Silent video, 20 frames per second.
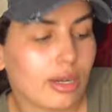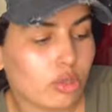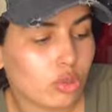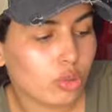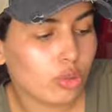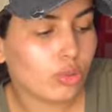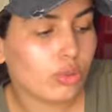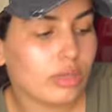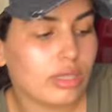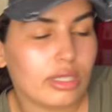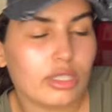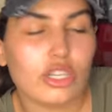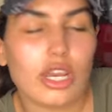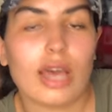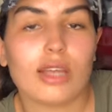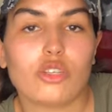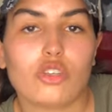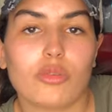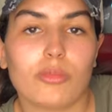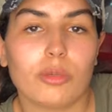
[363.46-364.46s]
are 2
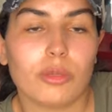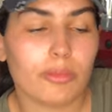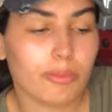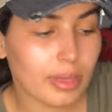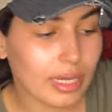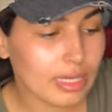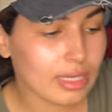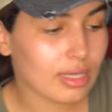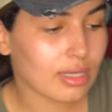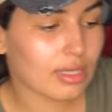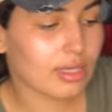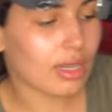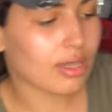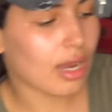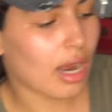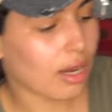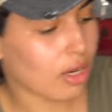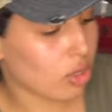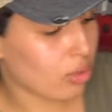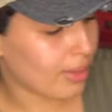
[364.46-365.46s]
detachable pieces that
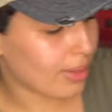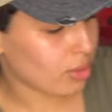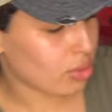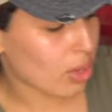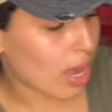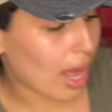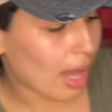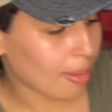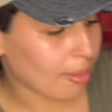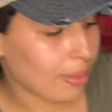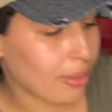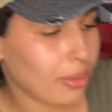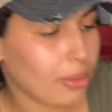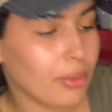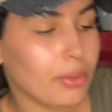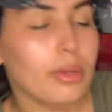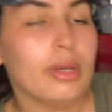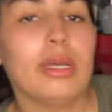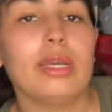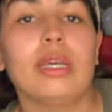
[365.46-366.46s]
are going to help
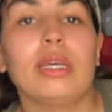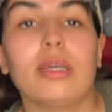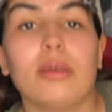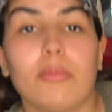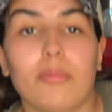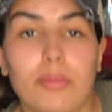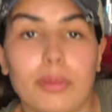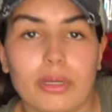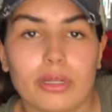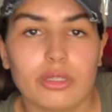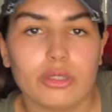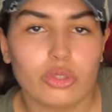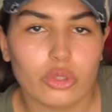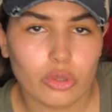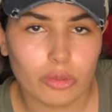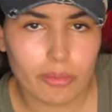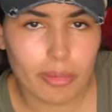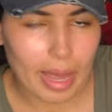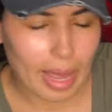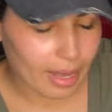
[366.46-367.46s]
you build
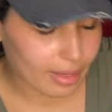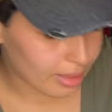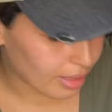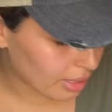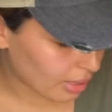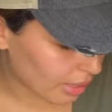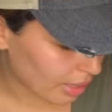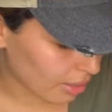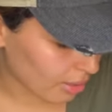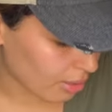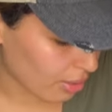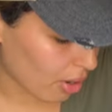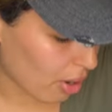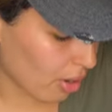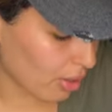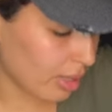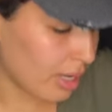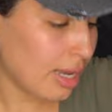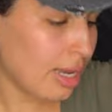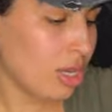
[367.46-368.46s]
your bed later
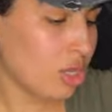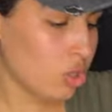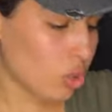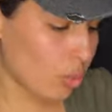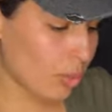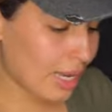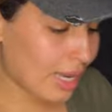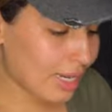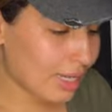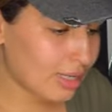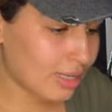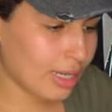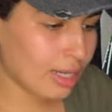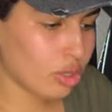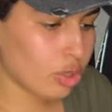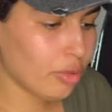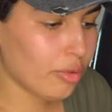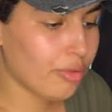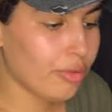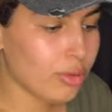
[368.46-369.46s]
on. So we're gonna
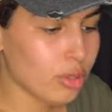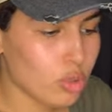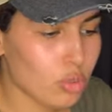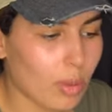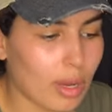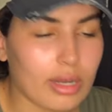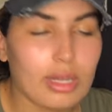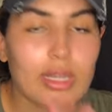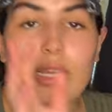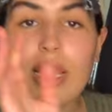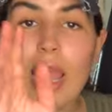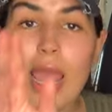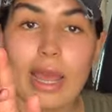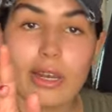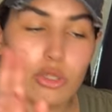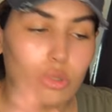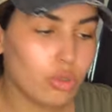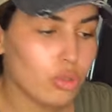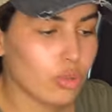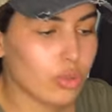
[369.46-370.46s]
take the first one,
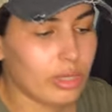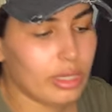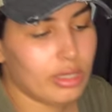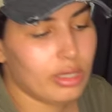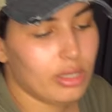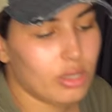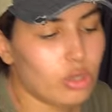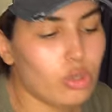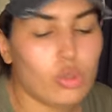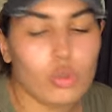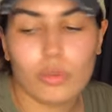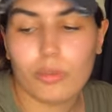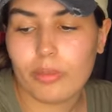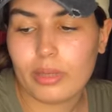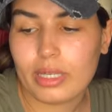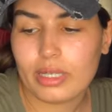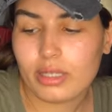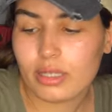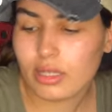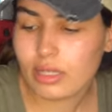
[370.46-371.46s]
and usually these 2
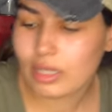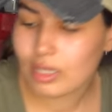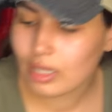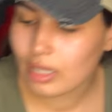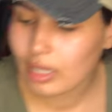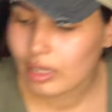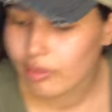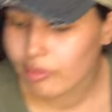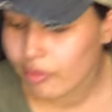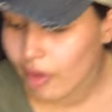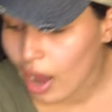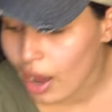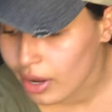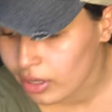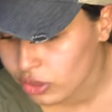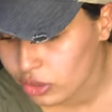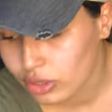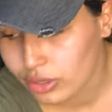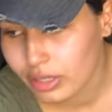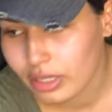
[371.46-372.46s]
pieces live
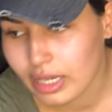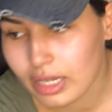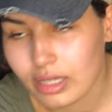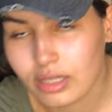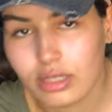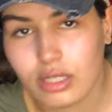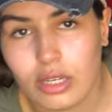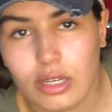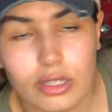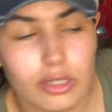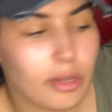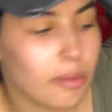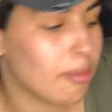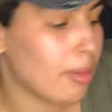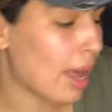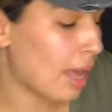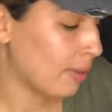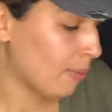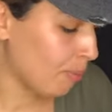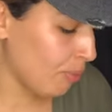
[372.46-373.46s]
underneath the
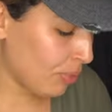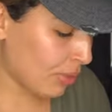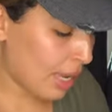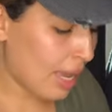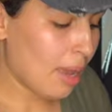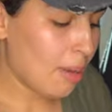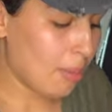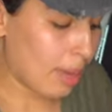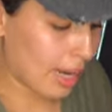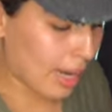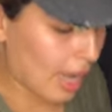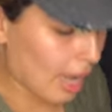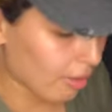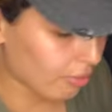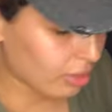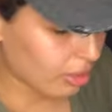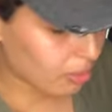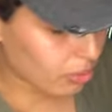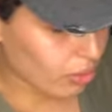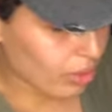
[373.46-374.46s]
bed, but I
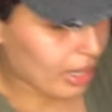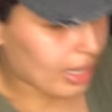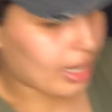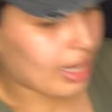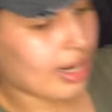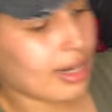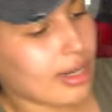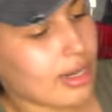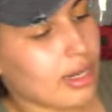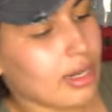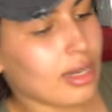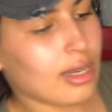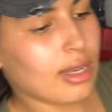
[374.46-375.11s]
have them right here.